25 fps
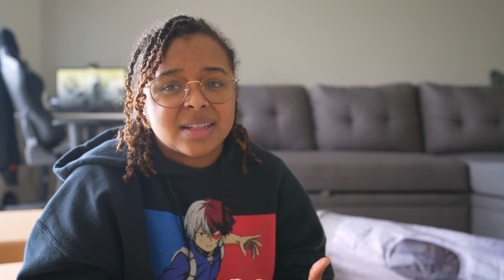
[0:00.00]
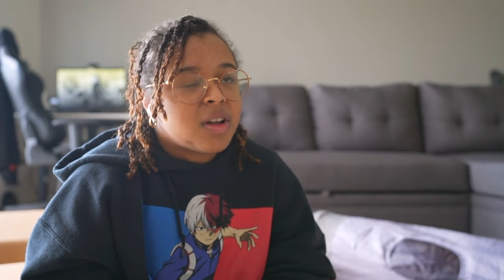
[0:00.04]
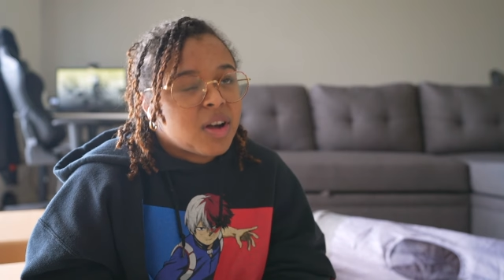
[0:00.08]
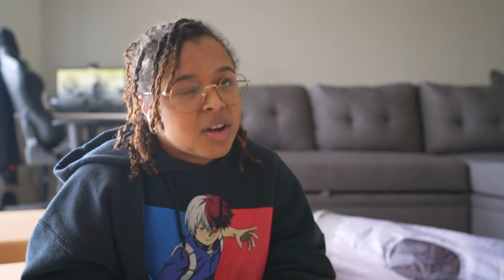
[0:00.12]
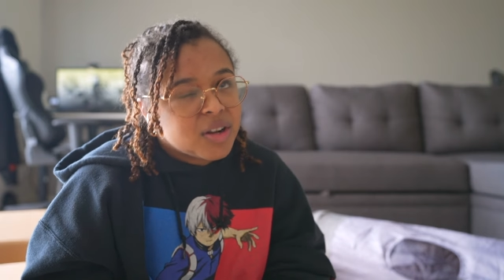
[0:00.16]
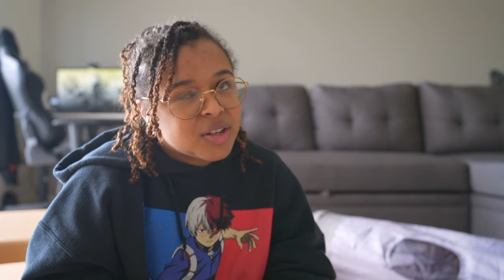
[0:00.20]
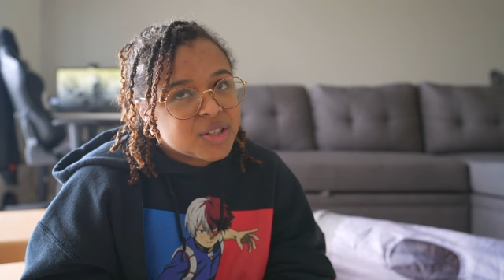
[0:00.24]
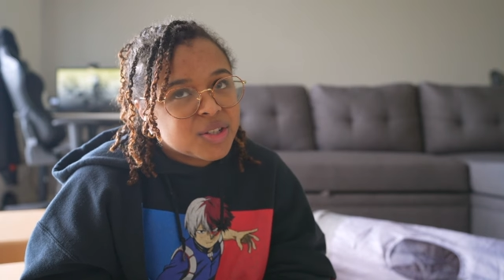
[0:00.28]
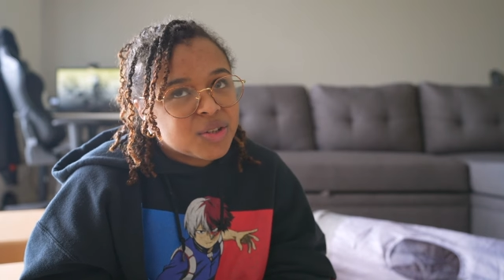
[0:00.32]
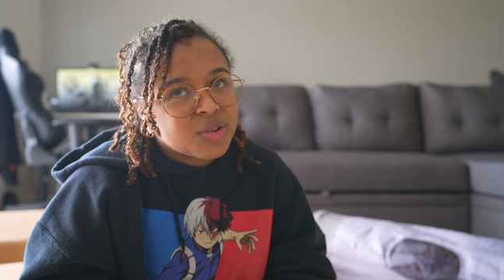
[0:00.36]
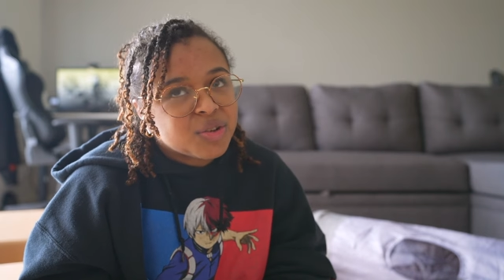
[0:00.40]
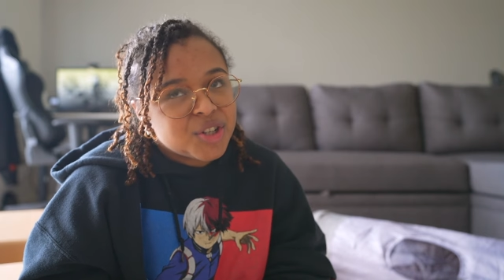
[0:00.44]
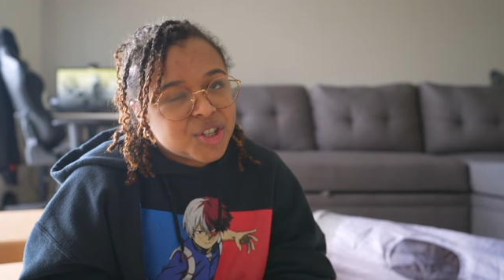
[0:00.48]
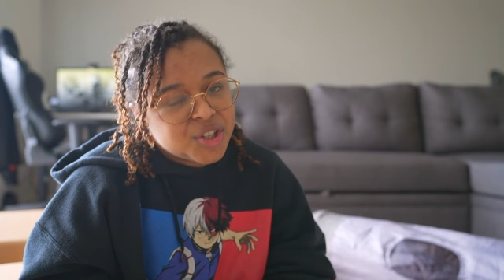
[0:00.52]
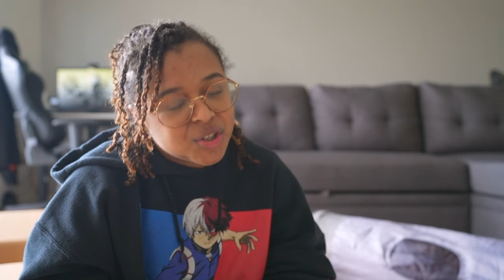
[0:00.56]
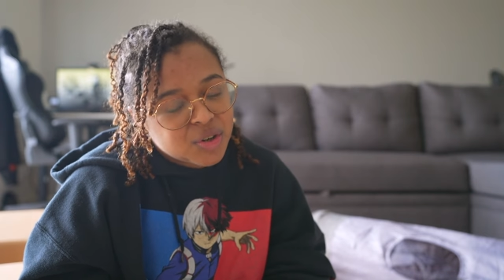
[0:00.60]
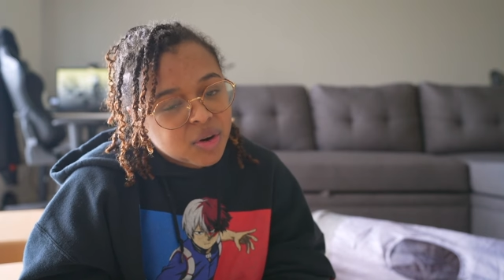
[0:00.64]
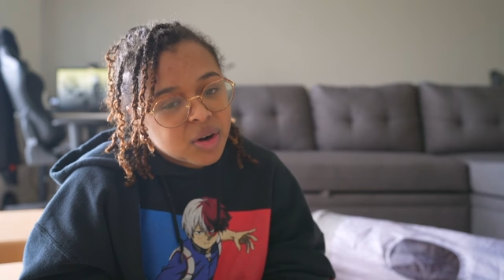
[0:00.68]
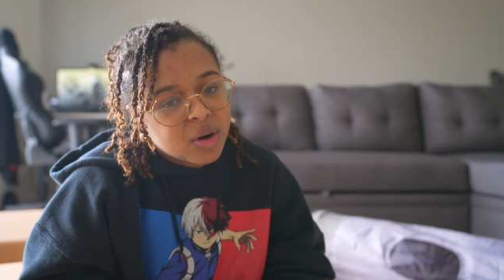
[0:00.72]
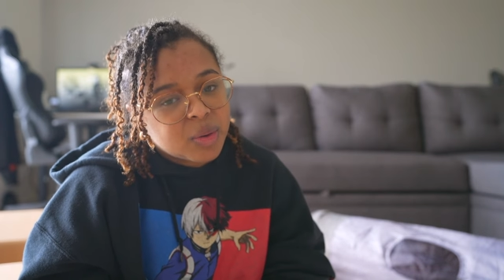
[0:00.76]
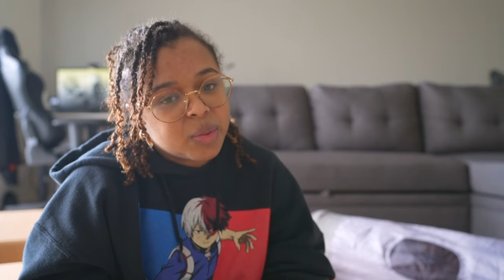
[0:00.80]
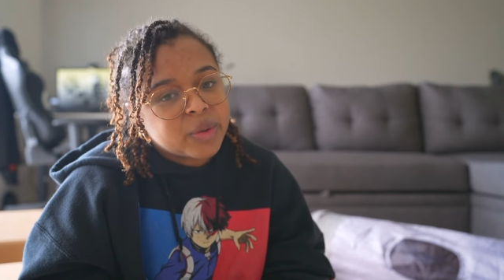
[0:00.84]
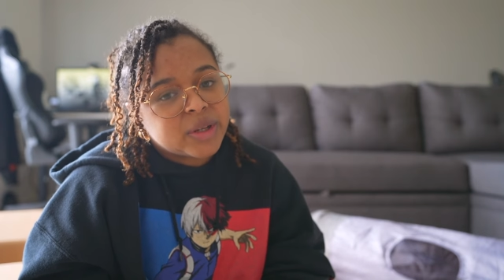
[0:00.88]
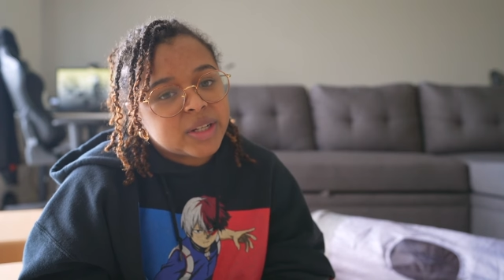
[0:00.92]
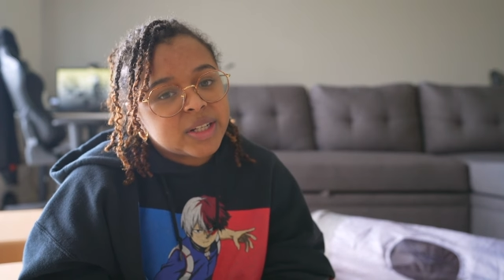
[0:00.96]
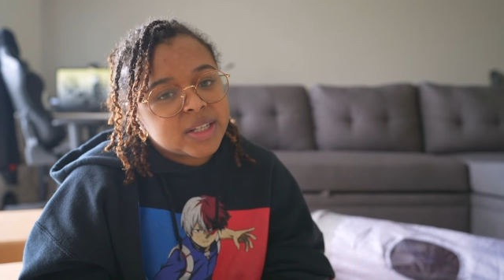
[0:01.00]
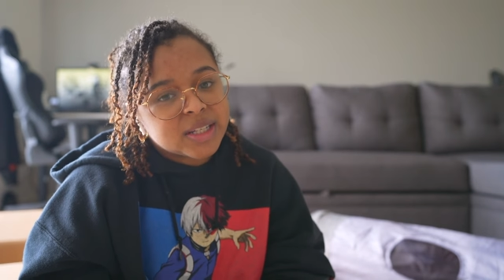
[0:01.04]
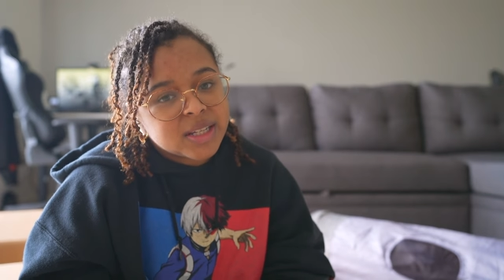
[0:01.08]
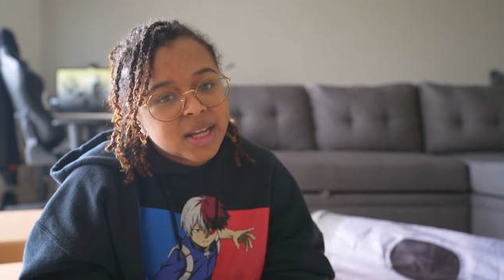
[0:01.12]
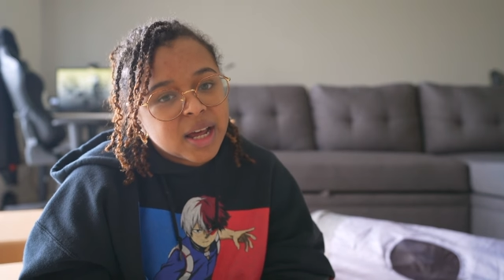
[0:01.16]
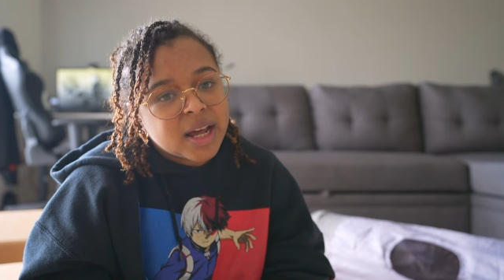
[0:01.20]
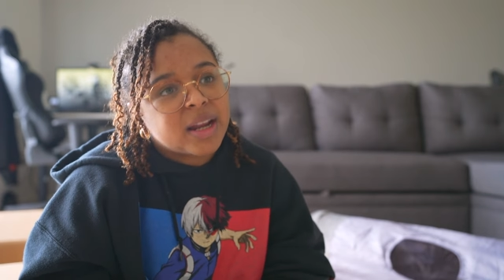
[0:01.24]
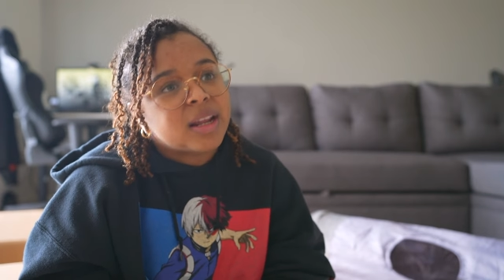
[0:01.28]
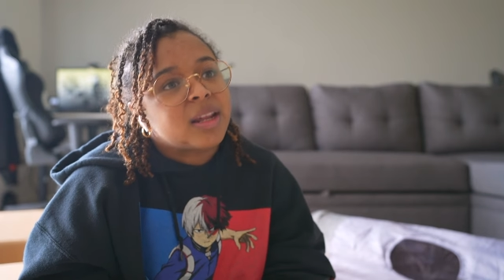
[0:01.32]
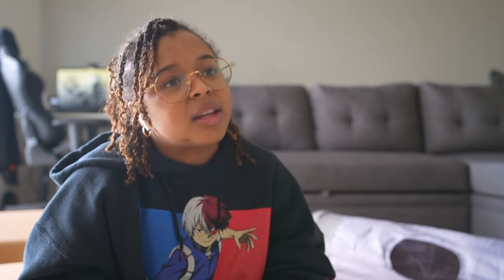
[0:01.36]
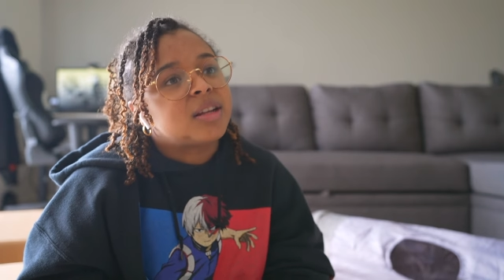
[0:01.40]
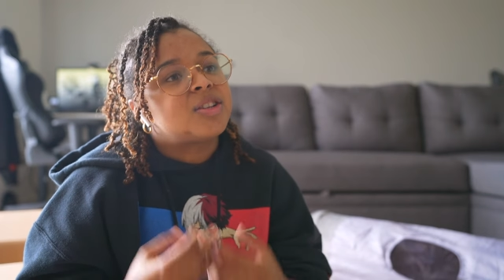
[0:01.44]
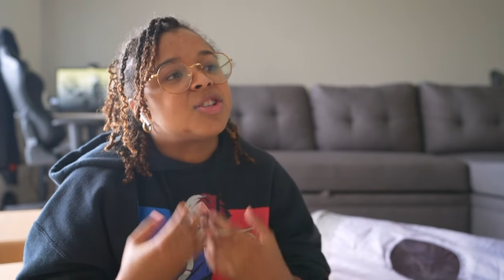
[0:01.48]
Long story short, we
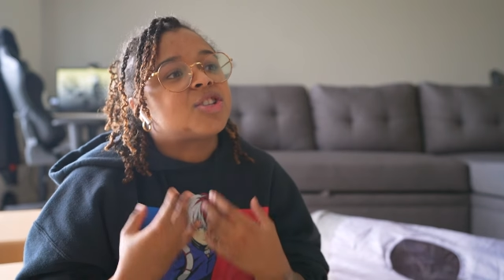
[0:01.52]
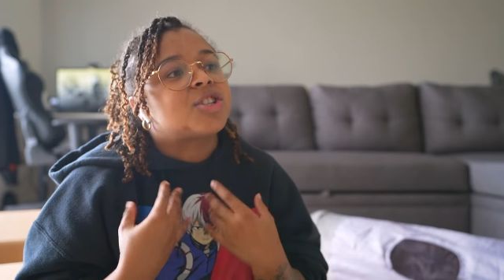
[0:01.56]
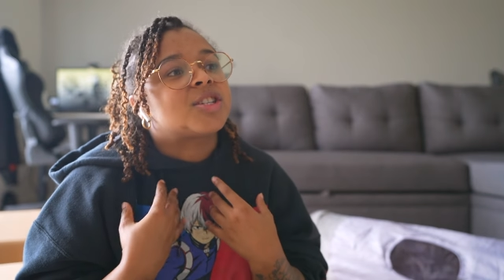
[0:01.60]
decided